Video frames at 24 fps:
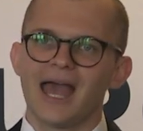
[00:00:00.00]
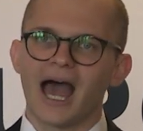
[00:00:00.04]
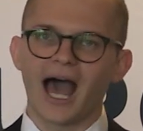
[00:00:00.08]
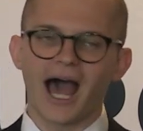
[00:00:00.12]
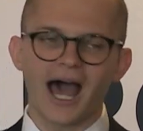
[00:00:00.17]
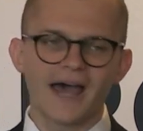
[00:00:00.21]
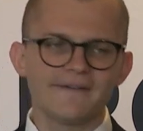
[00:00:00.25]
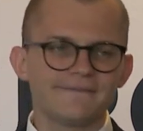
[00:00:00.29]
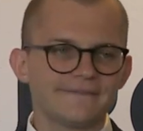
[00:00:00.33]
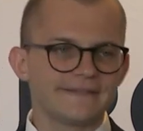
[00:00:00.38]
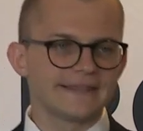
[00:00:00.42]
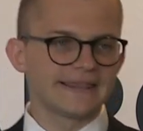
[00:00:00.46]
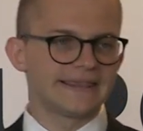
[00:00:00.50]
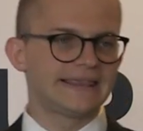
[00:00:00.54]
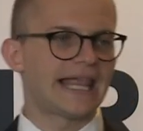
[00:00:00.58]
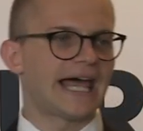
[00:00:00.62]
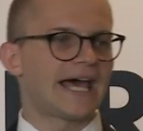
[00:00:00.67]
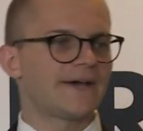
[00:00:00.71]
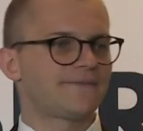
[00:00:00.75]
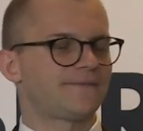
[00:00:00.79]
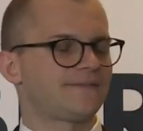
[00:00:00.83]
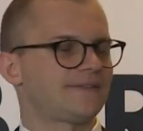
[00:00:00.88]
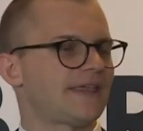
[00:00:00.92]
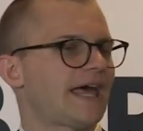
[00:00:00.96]
I've
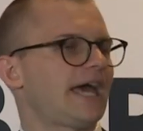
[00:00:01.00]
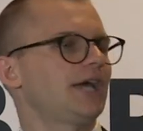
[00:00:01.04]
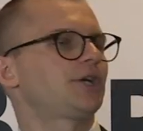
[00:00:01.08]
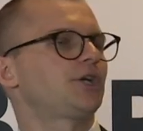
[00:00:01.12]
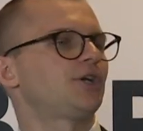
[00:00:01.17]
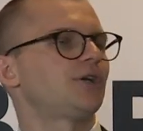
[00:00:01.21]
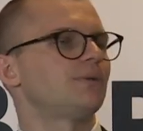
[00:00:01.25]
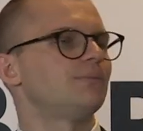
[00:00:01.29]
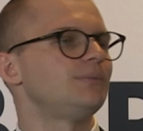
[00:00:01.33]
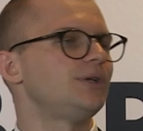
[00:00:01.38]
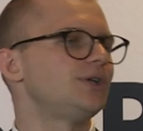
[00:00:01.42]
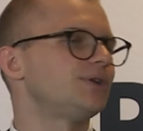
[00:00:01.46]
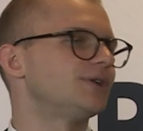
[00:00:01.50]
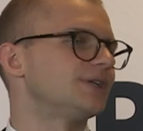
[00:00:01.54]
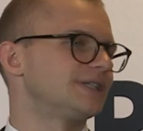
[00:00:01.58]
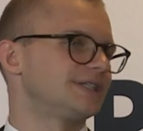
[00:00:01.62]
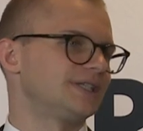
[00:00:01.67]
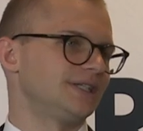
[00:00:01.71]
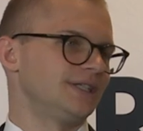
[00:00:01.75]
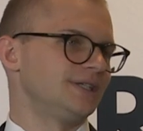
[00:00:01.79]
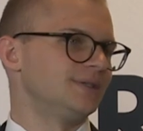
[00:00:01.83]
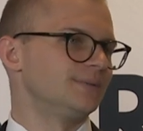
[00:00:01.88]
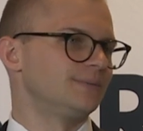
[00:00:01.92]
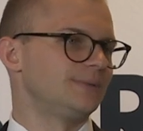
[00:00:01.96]
left that
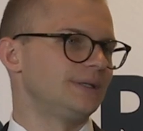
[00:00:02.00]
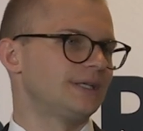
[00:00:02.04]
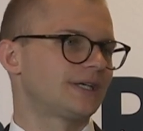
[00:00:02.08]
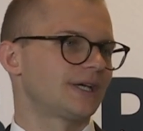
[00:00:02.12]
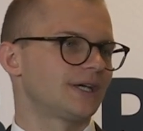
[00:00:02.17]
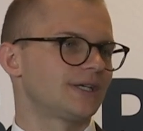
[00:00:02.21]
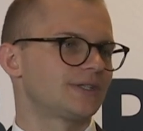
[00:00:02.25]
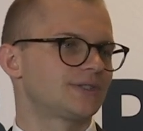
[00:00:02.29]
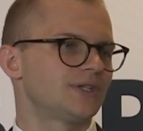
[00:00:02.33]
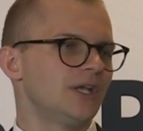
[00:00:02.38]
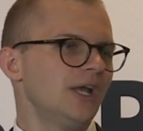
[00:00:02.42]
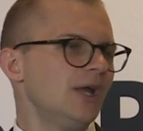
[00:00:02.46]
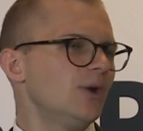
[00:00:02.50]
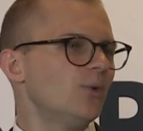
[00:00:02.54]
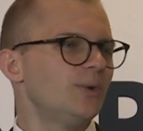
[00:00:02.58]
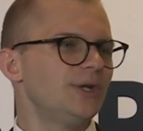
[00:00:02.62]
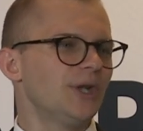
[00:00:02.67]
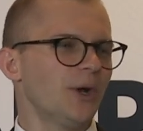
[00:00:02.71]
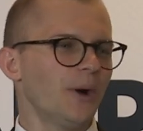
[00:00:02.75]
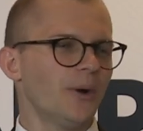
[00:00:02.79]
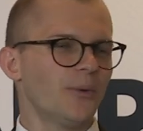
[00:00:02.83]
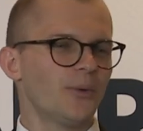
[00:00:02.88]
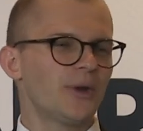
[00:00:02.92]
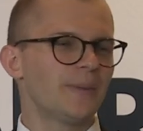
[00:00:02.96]
community because we
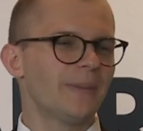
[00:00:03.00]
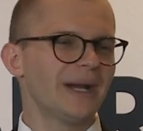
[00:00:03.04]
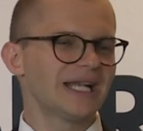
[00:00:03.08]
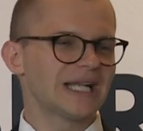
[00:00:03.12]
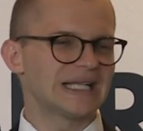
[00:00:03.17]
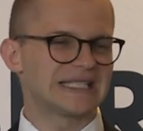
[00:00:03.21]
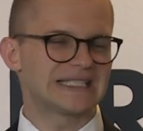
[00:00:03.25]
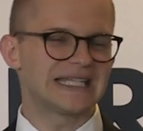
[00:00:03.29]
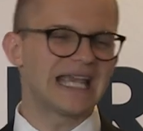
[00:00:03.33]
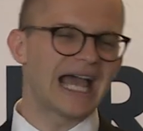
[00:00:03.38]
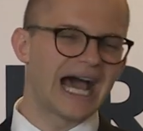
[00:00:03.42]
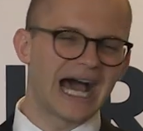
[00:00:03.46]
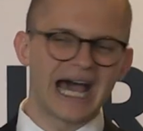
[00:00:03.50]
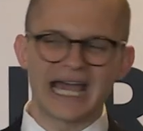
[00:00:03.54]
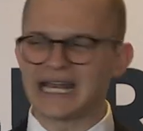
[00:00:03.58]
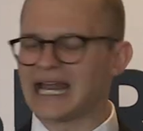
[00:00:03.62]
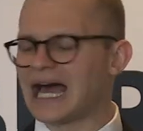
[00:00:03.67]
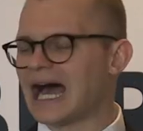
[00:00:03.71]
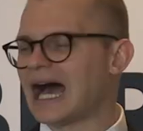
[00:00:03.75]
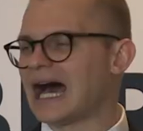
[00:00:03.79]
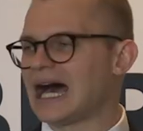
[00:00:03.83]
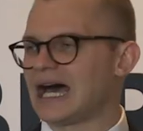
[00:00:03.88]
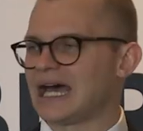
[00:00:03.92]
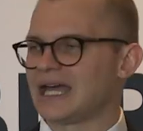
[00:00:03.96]
might not see eye
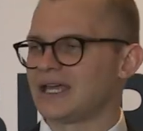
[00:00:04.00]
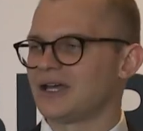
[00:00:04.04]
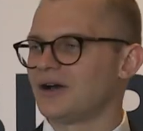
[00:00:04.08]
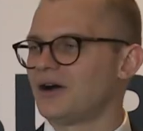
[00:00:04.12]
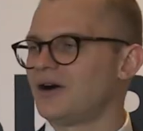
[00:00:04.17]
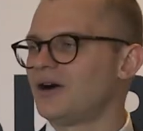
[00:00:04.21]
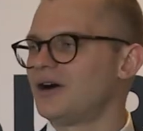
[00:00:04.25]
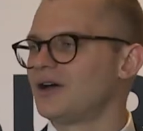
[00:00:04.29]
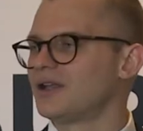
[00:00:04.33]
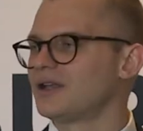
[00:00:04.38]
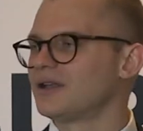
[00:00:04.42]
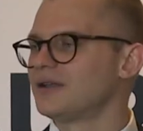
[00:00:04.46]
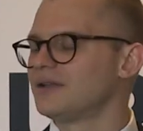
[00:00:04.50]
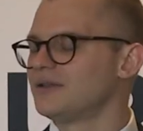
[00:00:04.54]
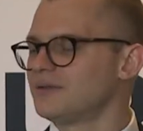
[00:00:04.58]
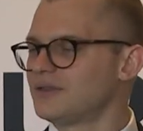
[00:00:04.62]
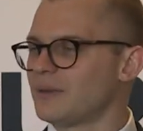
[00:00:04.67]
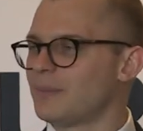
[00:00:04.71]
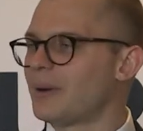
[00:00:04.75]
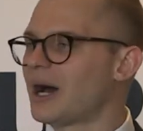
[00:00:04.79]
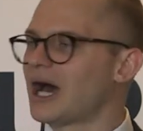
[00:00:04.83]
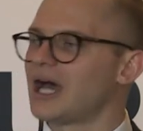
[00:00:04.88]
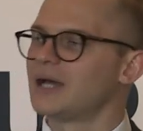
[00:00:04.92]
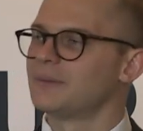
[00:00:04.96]
to eye on
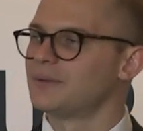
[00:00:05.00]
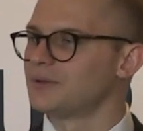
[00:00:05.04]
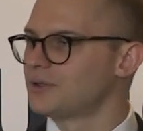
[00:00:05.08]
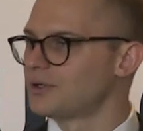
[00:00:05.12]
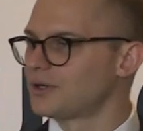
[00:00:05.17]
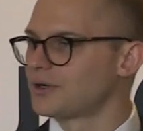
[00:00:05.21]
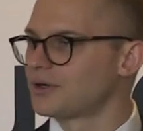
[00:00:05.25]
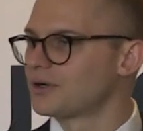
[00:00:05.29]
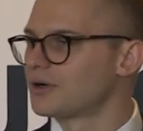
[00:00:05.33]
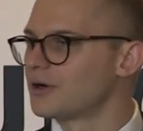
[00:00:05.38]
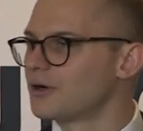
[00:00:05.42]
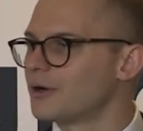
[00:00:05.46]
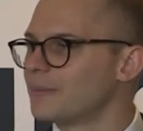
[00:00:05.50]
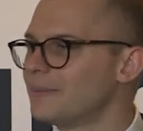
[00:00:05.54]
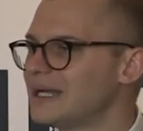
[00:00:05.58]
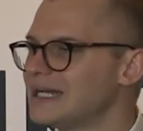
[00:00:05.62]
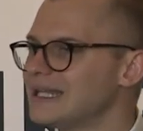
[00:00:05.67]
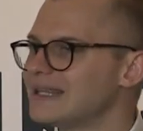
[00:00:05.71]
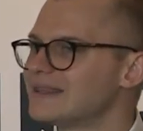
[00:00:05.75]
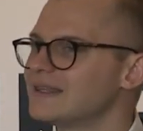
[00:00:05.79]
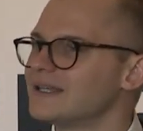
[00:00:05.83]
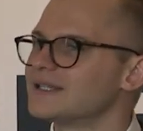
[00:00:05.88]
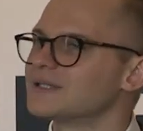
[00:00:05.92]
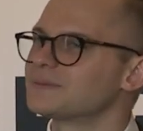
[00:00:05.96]
the Bible or
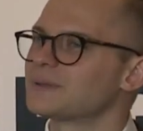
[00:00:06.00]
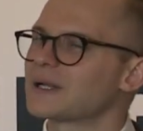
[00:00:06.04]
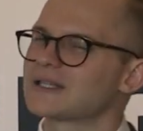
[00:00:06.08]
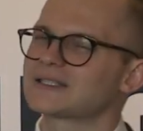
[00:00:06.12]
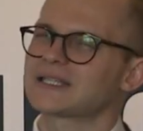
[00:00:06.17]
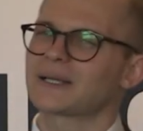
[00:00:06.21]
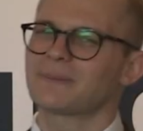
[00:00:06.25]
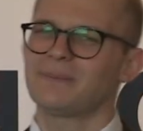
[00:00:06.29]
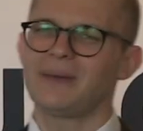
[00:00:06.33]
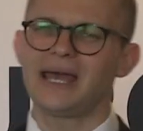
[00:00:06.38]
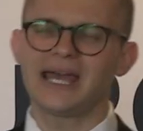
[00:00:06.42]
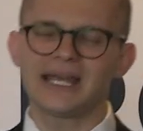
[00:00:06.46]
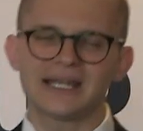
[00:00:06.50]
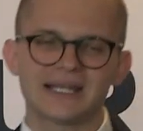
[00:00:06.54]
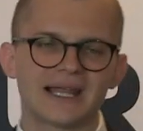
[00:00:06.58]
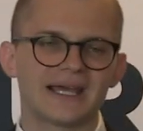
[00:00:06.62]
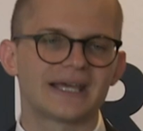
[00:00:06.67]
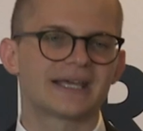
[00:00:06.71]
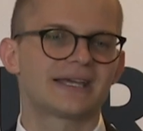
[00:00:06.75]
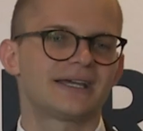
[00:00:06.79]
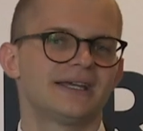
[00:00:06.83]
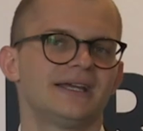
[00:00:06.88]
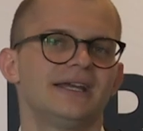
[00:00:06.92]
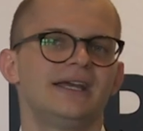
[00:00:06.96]
many things, but I was like, man,
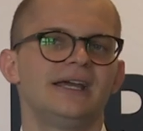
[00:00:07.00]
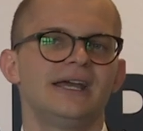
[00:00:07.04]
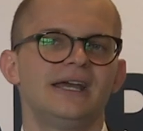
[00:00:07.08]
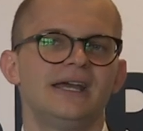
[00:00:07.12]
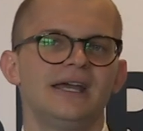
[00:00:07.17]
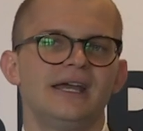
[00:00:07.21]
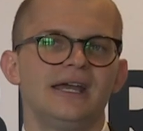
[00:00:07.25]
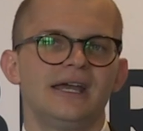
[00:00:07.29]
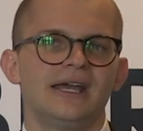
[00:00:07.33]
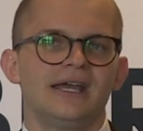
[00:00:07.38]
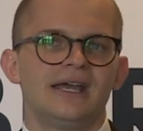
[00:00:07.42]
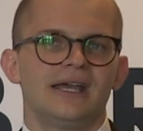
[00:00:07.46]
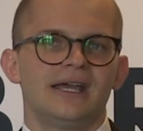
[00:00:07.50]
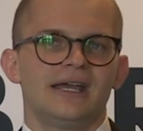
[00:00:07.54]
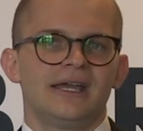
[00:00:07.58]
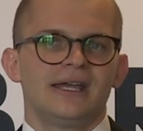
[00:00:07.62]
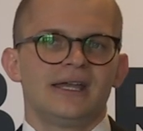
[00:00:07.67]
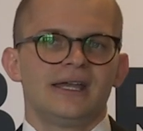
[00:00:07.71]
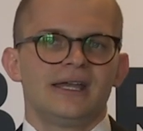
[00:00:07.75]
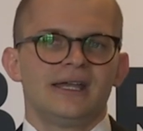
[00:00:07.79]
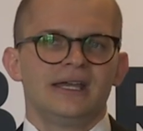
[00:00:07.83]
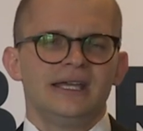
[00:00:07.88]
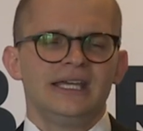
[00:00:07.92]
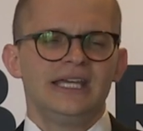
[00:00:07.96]
like,
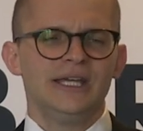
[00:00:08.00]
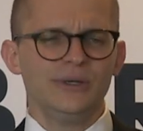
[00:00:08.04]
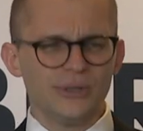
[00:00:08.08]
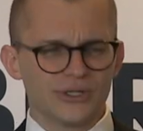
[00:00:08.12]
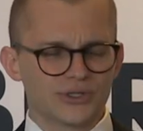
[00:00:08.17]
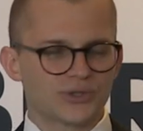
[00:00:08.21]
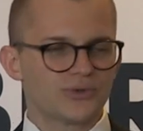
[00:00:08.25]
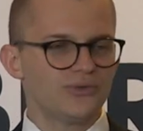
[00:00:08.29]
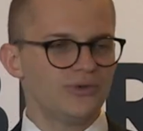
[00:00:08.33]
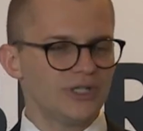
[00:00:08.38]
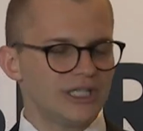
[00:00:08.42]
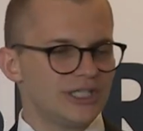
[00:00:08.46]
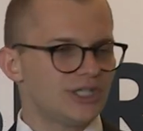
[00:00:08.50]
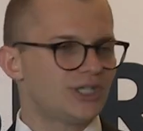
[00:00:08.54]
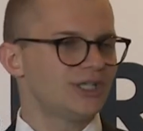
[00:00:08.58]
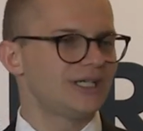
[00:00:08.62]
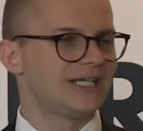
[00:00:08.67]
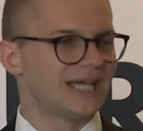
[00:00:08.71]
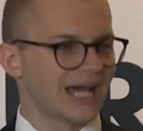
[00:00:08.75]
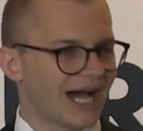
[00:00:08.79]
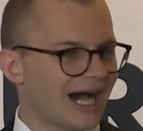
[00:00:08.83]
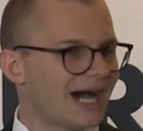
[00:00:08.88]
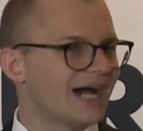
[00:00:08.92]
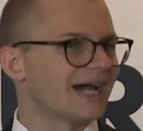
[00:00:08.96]
he was a really
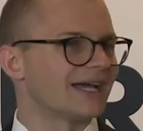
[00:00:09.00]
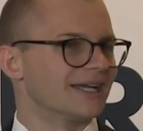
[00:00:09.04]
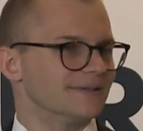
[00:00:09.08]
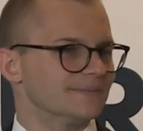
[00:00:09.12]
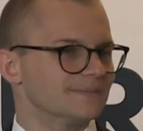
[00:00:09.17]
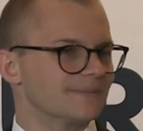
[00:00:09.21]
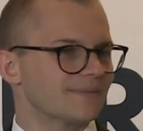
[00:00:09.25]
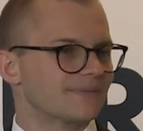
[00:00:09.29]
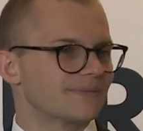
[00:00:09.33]
good guy.